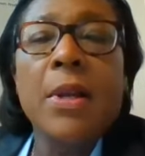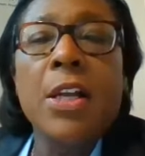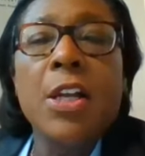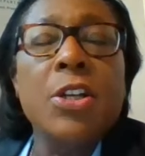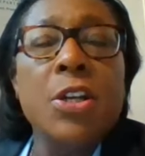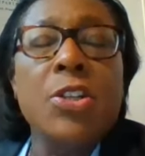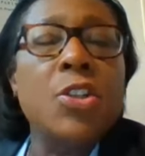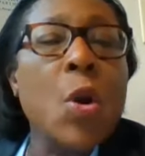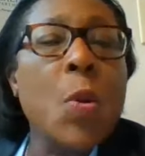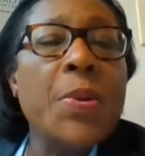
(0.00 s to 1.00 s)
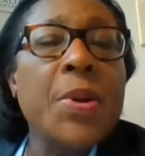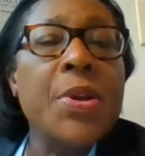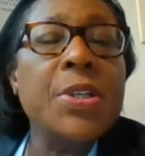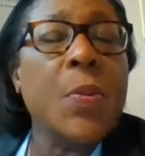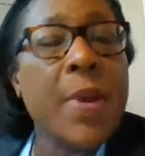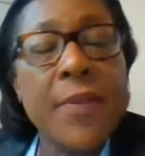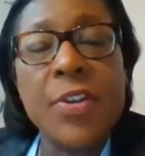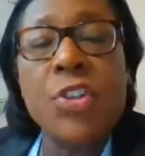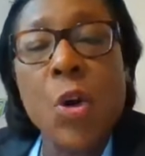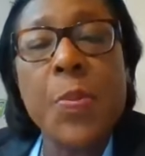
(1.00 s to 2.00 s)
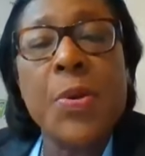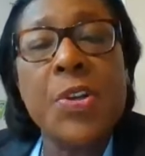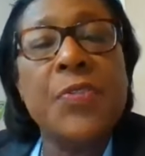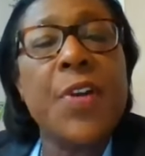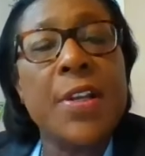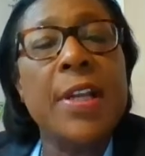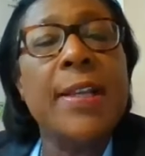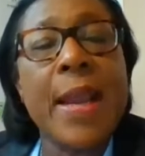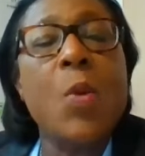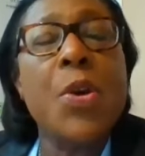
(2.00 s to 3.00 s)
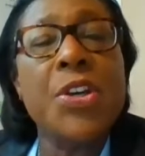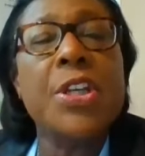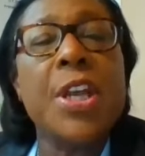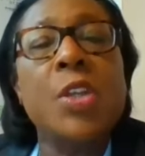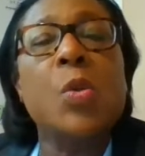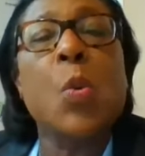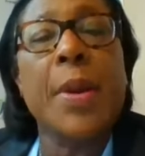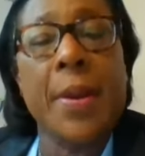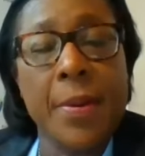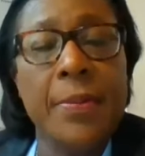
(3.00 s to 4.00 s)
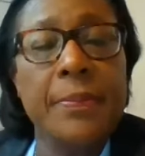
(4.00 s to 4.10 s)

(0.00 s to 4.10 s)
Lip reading: interpreters, and we have interpreters for other language as well.